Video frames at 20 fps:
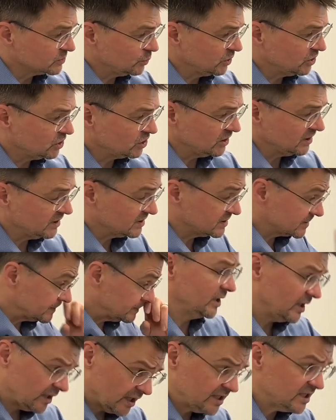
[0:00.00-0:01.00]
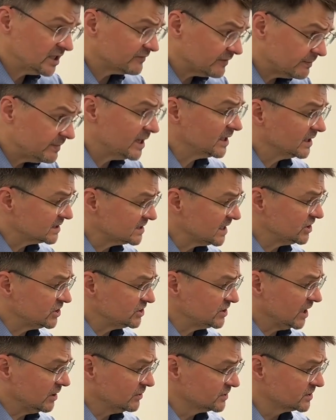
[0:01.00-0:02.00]
which is any remaining
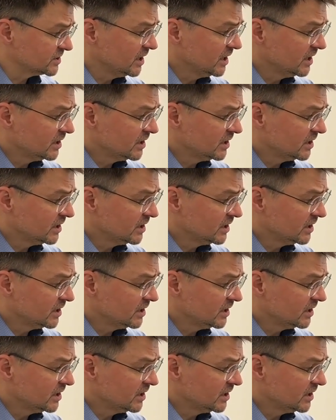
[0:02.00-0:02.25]
touchdowns.